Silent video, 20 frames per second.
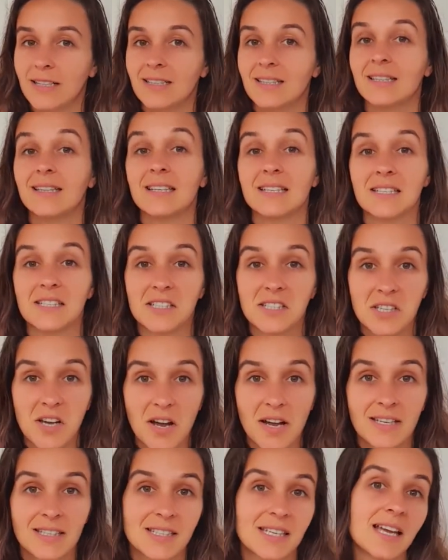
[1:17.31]
that there's
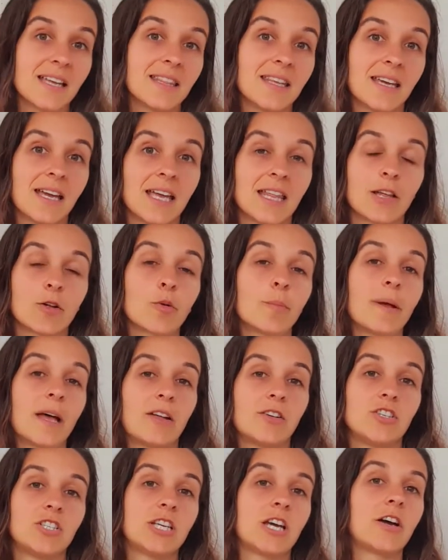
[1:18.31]
science out there that will be able
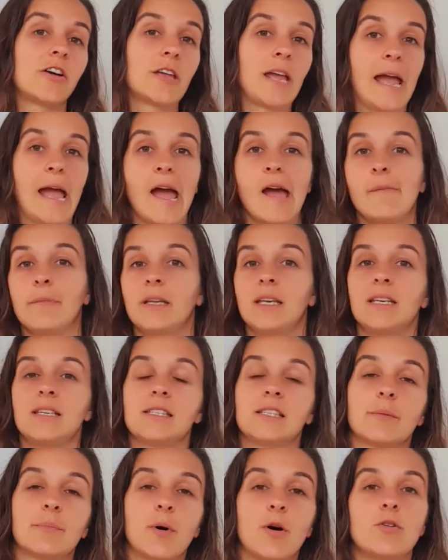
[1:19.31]
to tell you how many
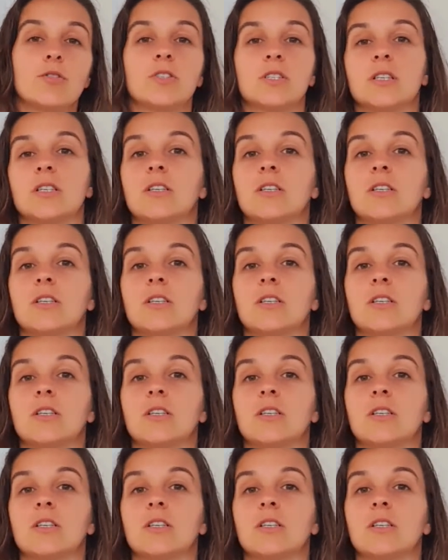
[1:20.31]
supposed